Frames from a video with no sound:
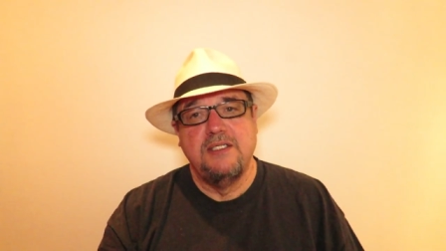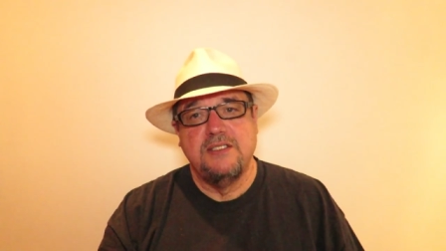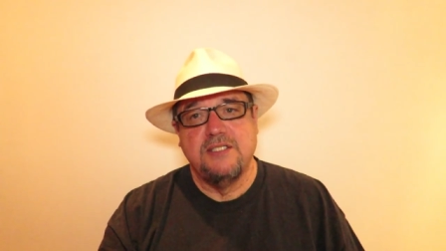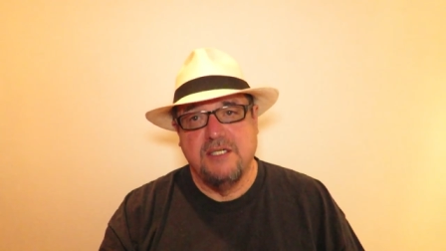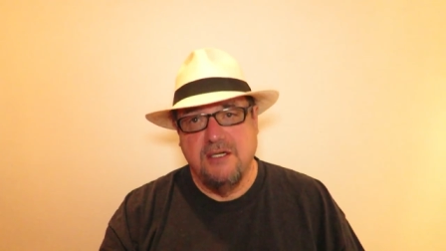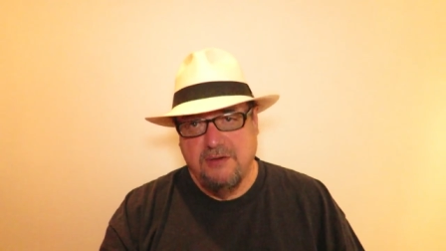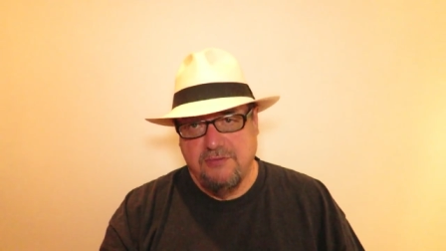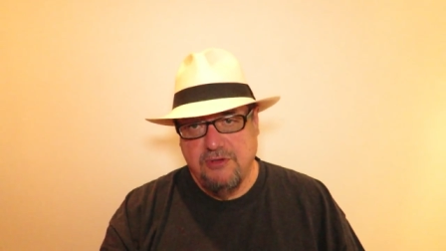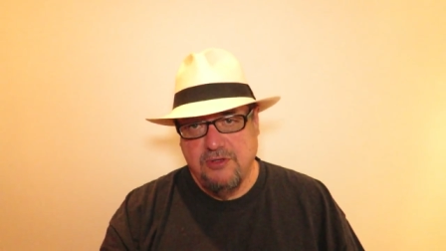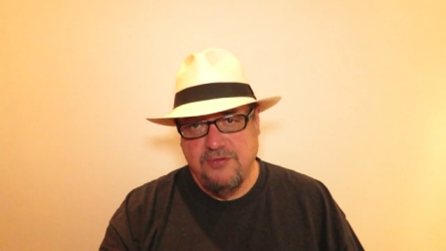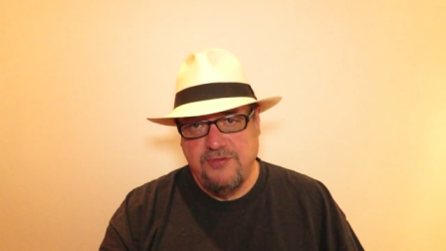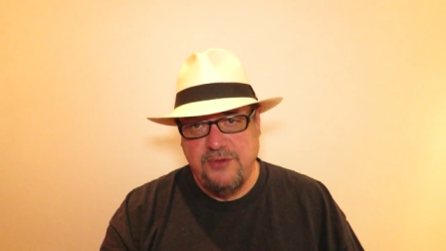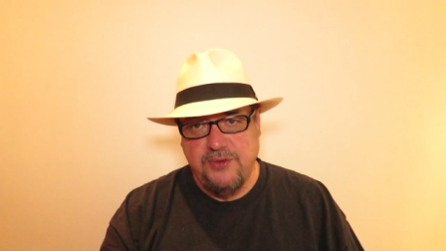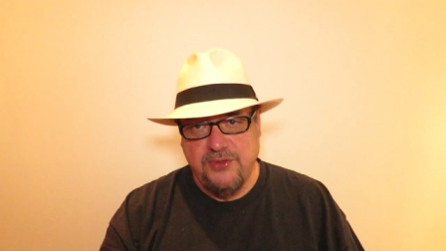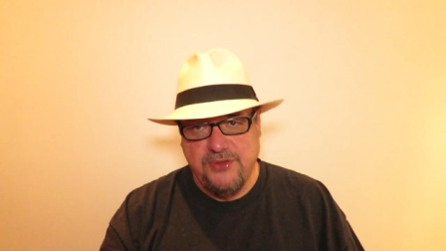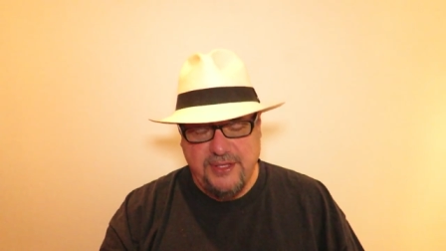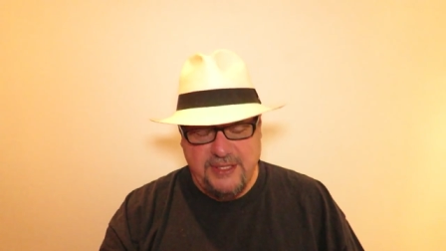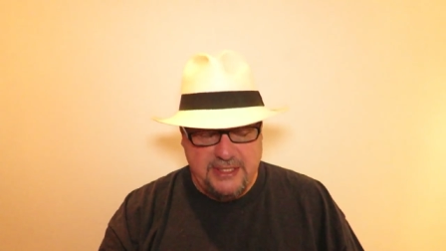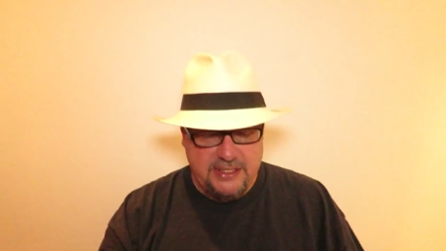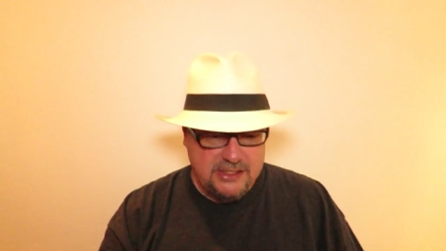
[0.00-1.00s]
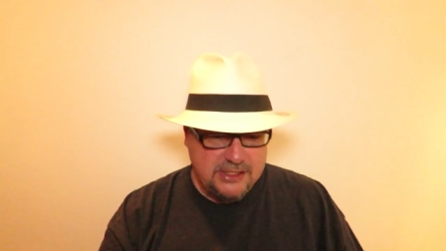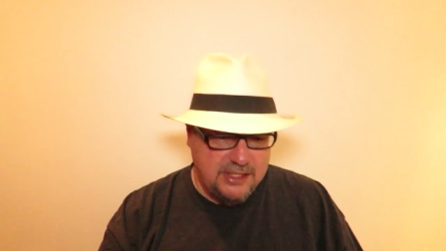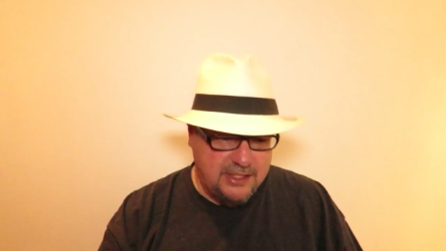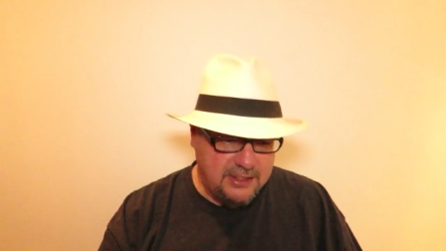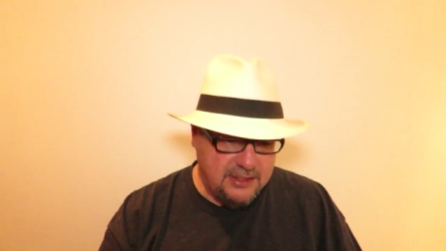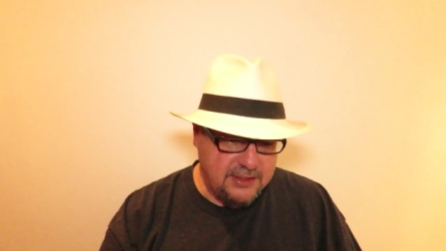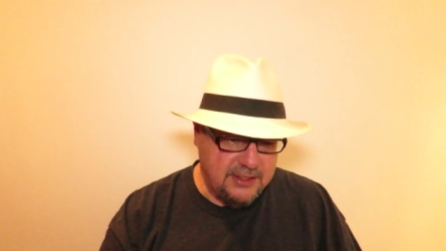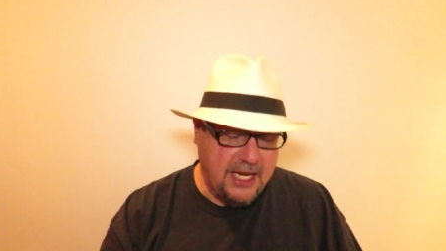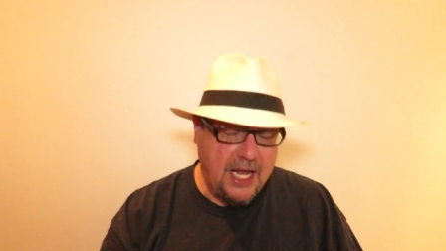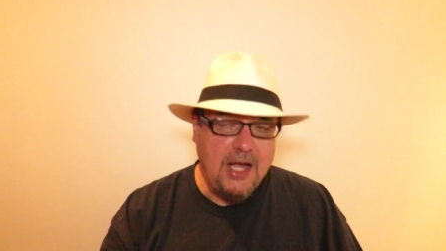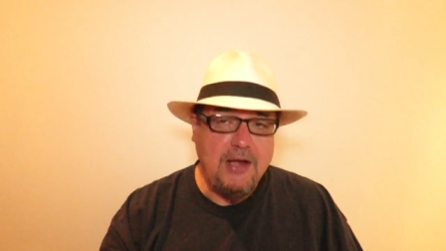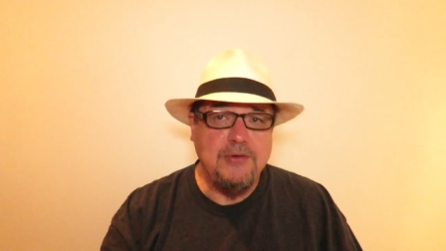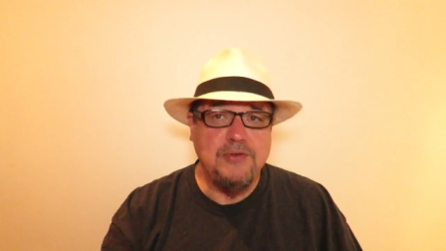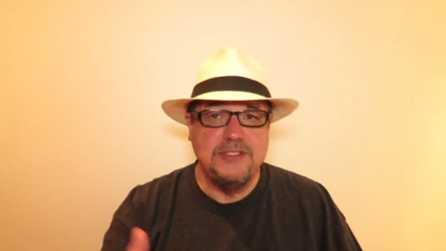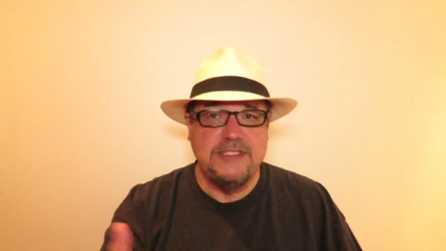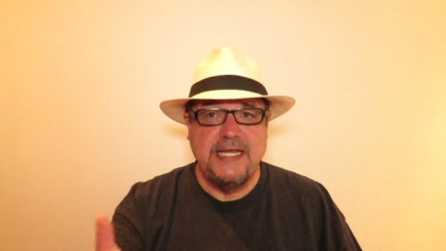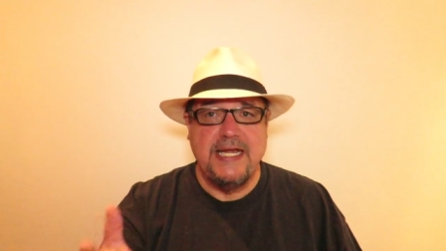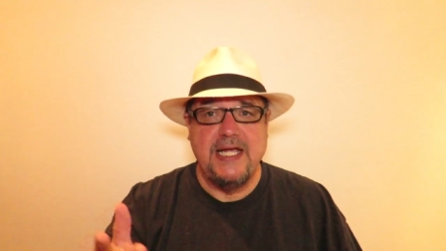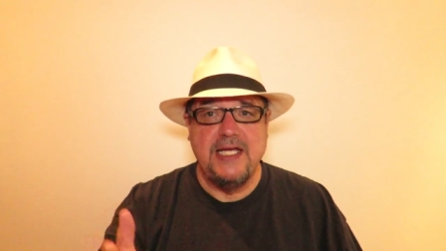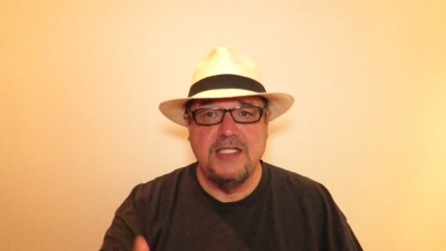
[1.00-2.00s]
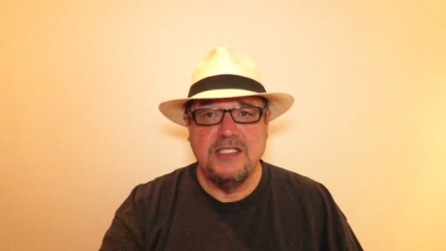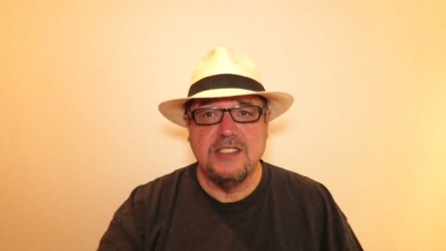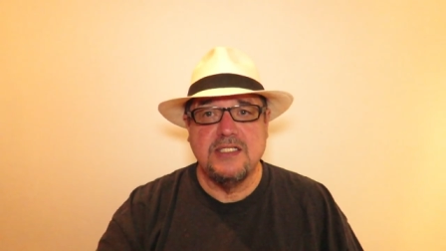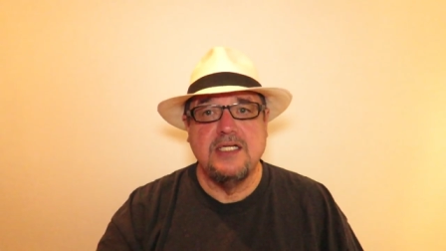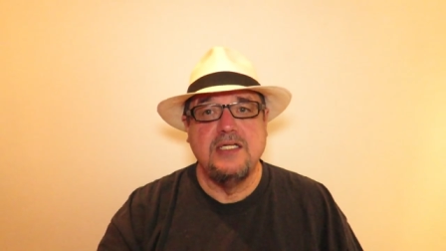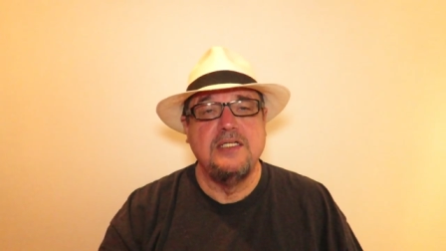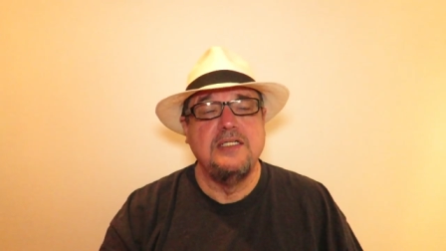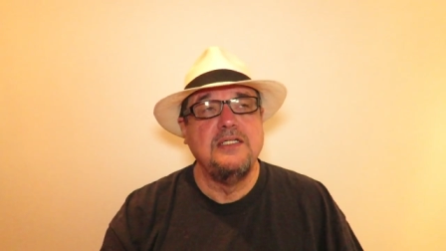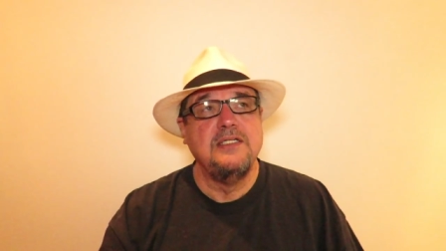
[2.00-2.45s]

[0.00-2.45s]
to cover a few things. Now, I was asked,